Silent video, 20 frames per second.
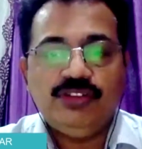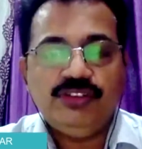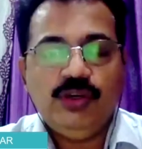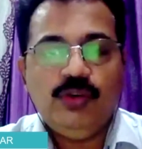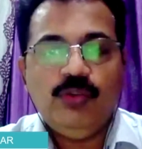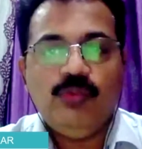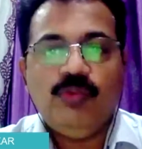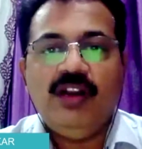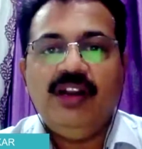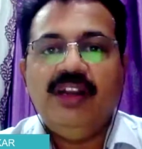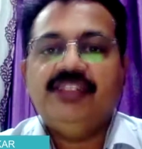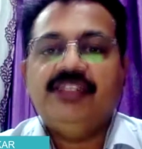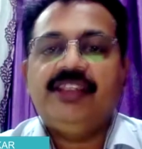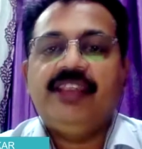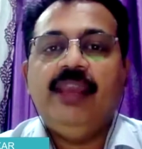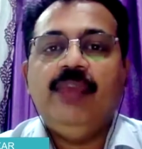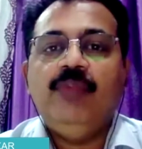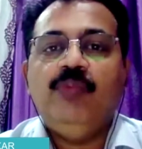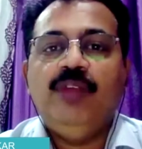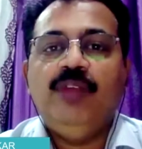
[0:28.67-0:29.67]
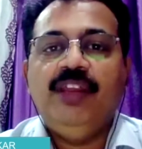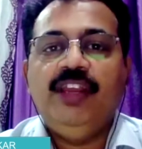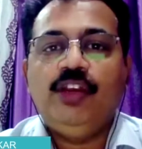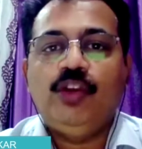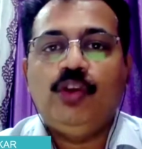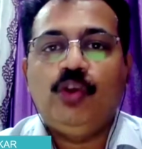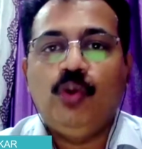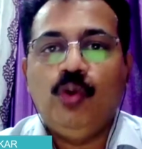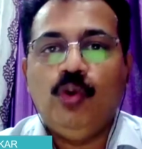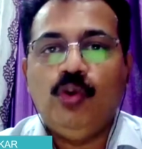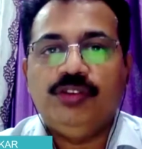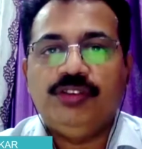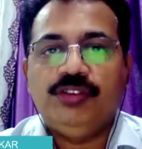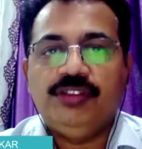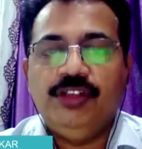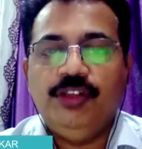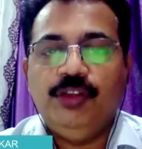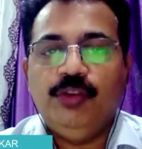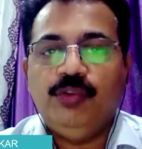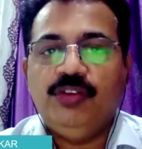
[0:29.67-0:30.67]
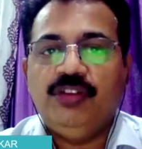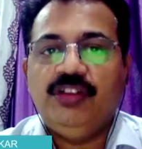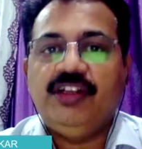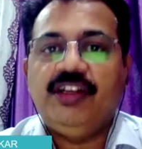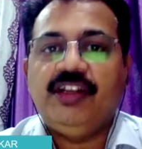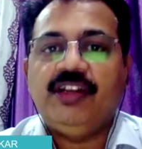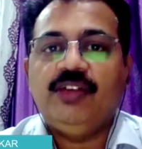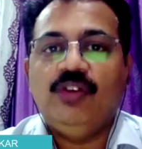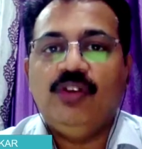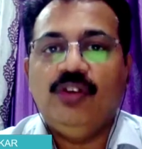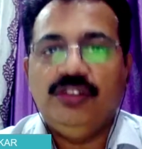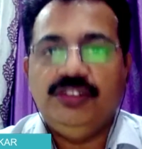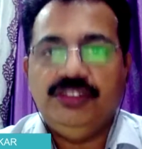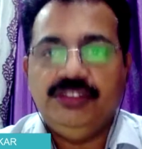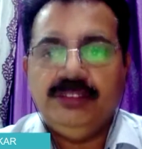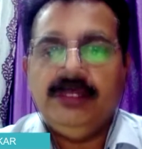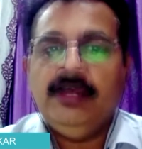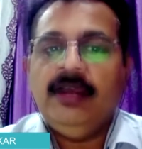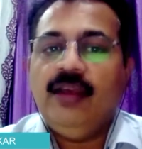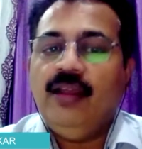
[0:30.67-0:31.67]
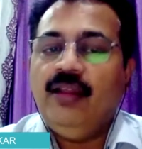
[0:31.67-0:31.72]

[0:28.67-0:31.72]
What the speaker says: Now world is came very close due to the technology,